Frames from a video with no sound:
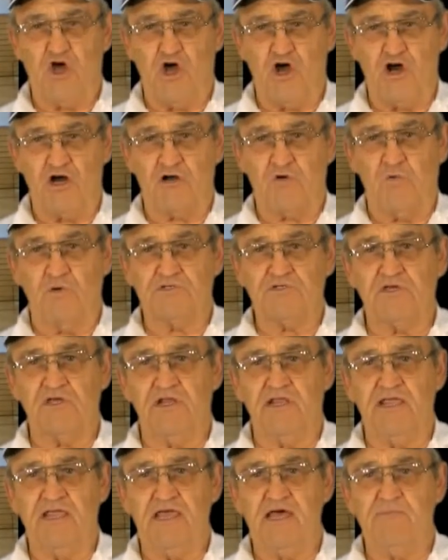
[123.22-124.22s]
arc, what's
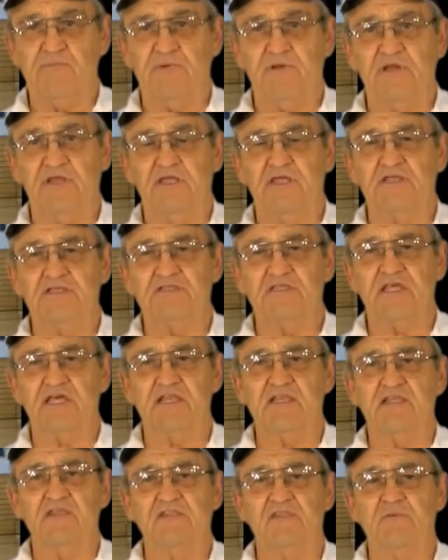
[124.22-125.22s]
going to happen is
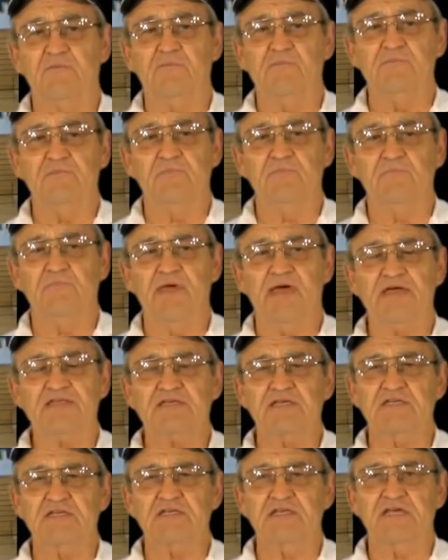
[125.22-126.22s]
that the
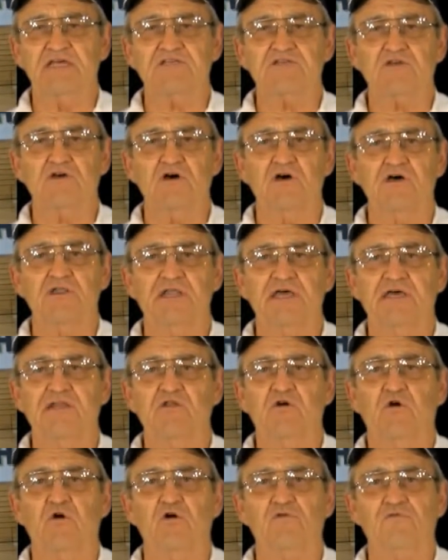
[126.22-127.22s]
basket takes on
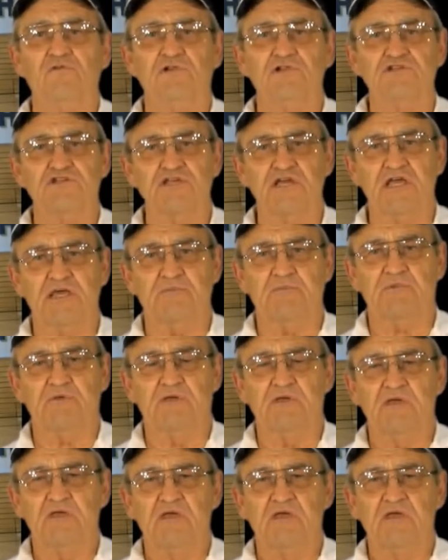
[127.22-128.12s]
an oval shape.